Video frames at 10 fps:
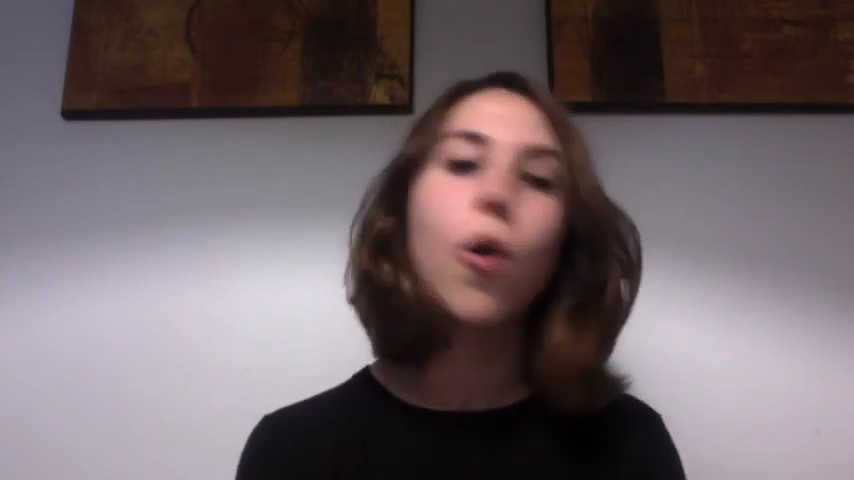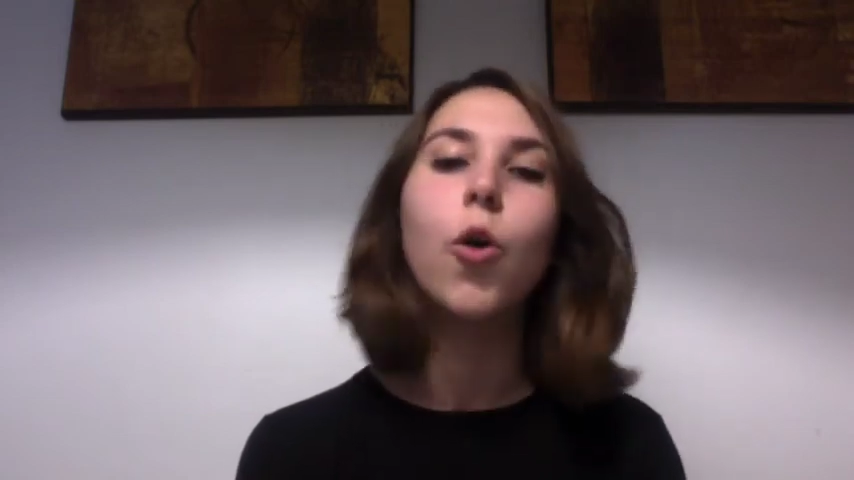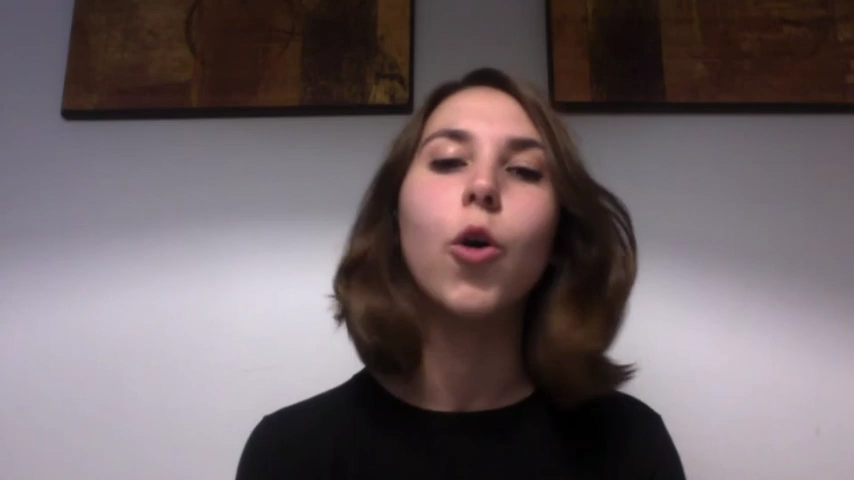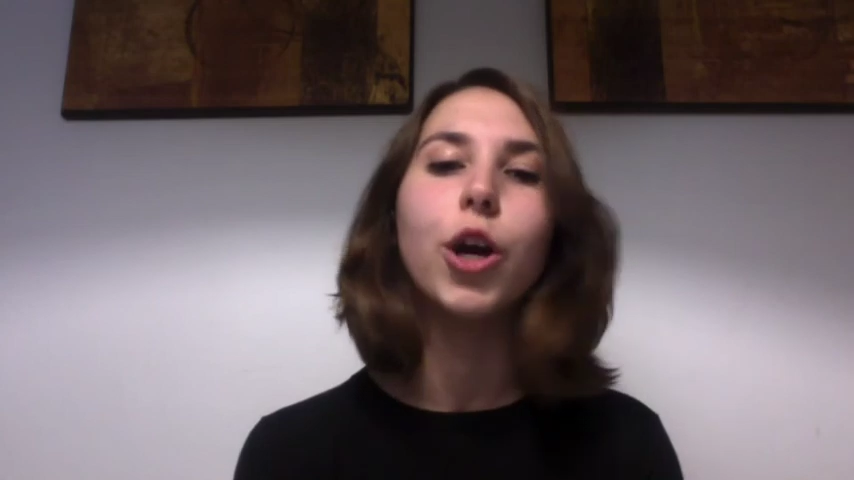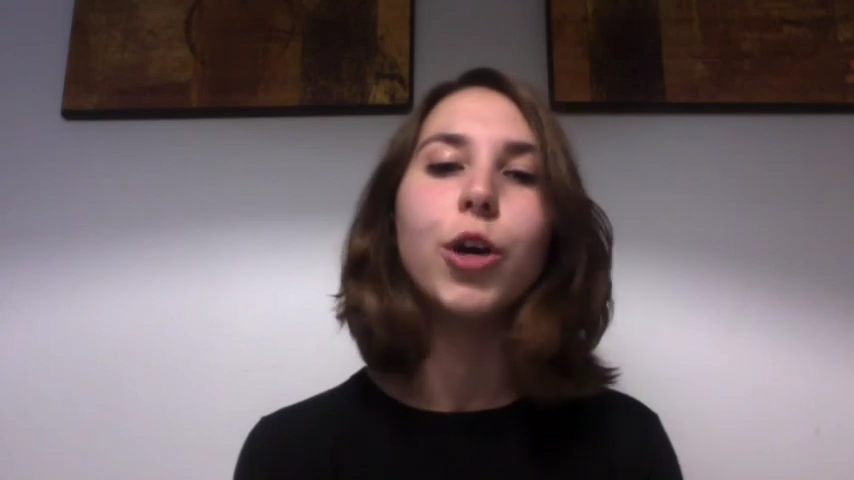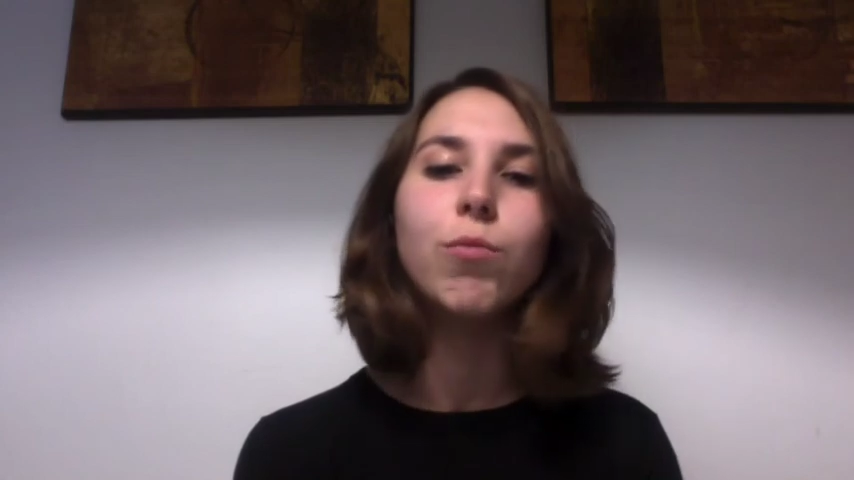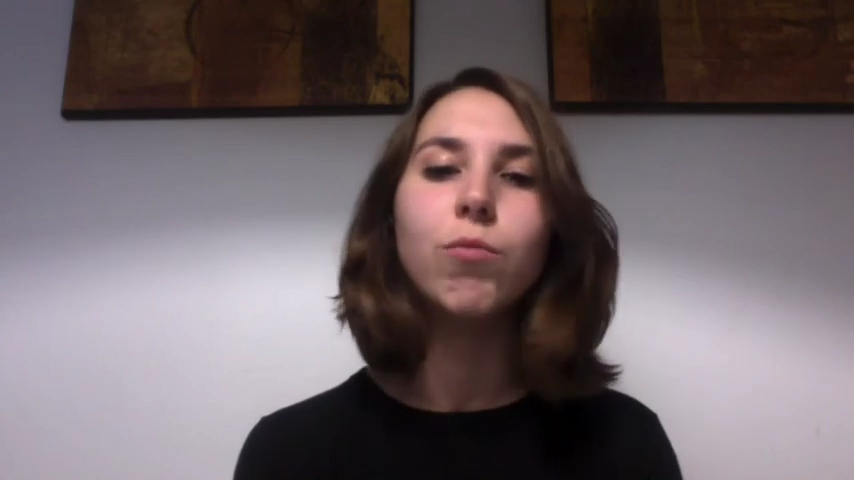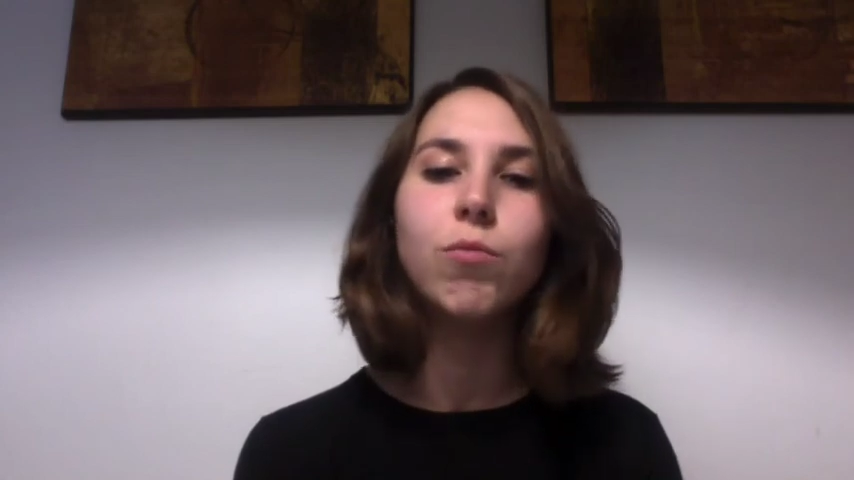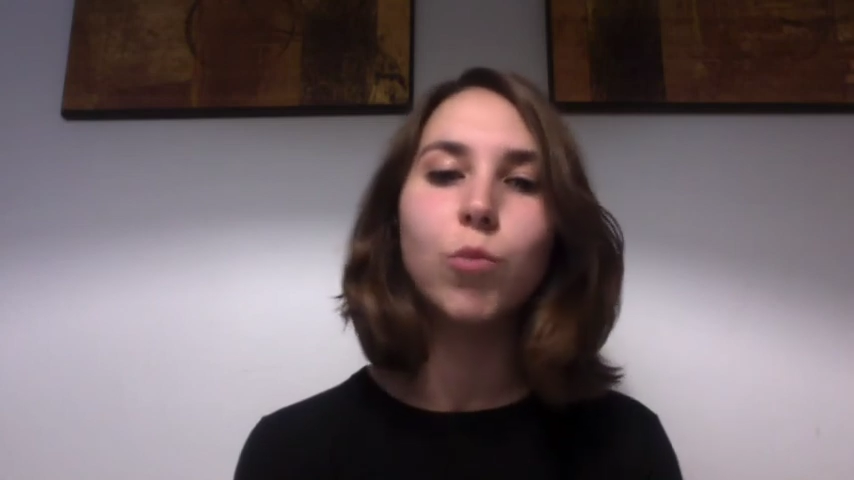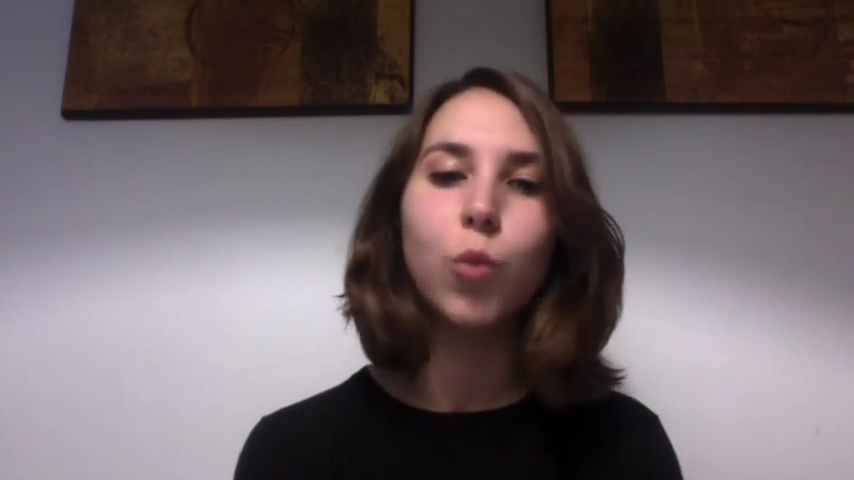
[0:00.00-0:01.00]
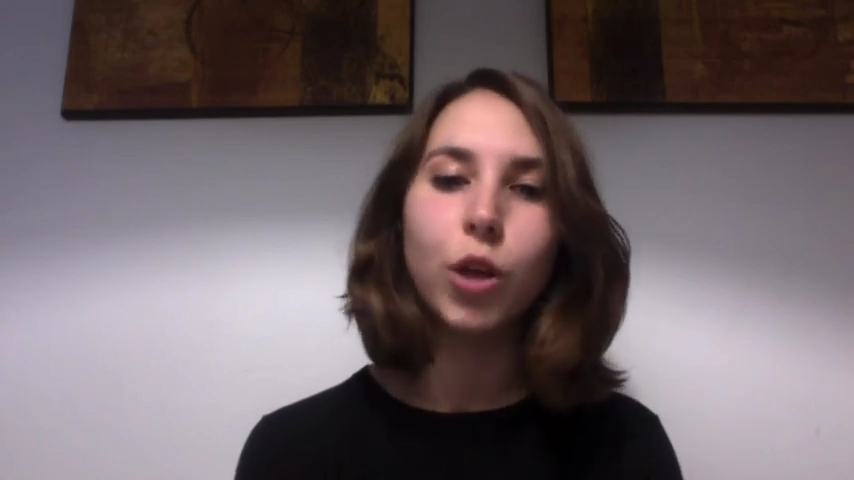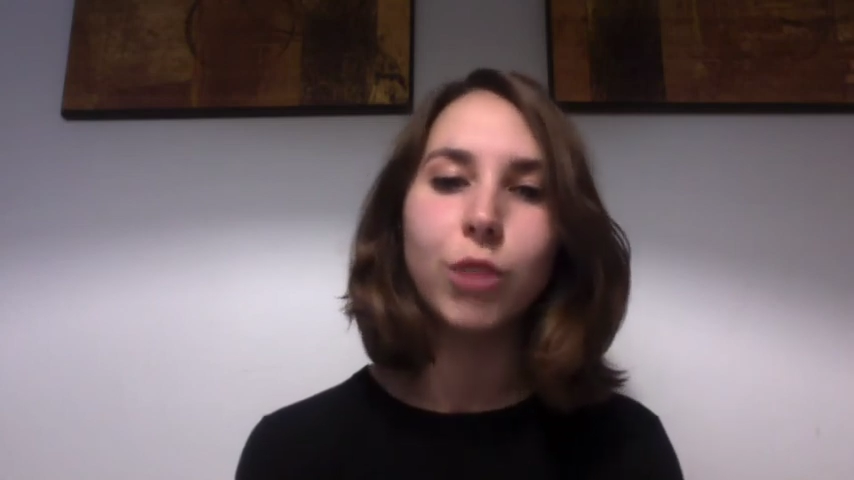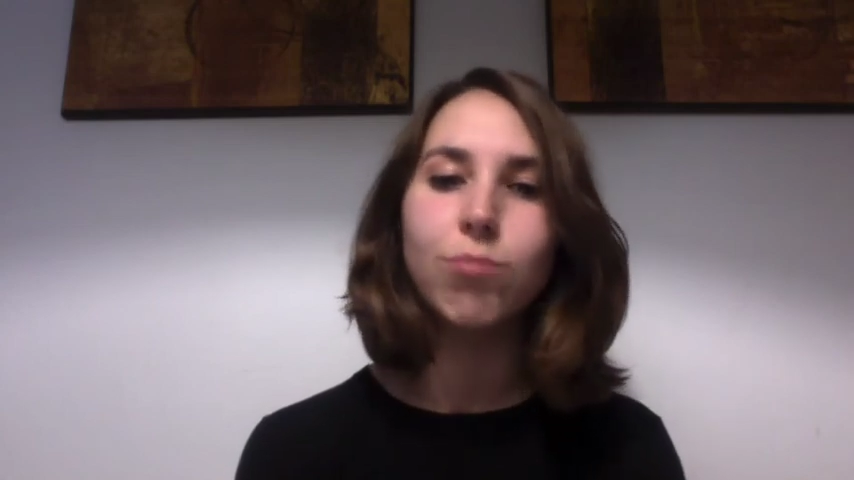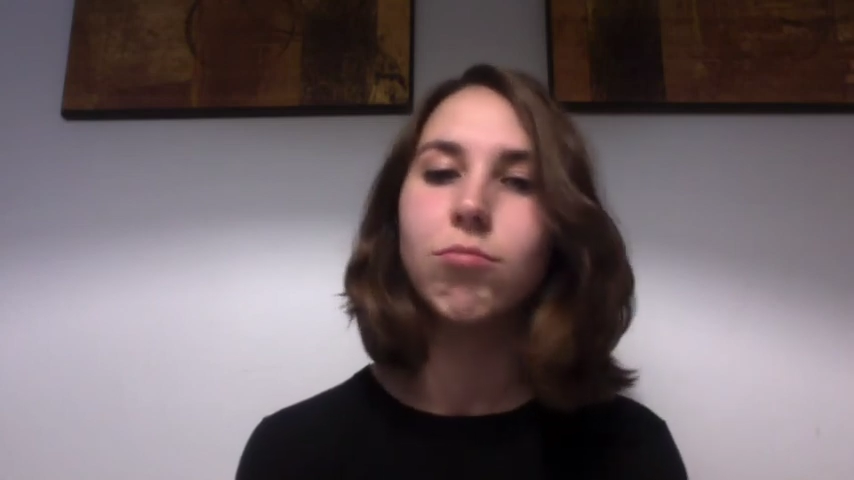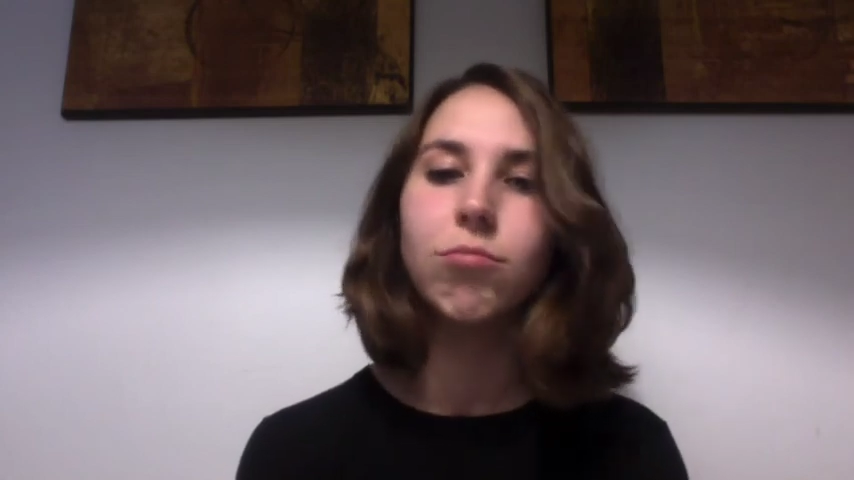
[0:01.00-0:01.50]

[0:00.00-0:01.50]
or what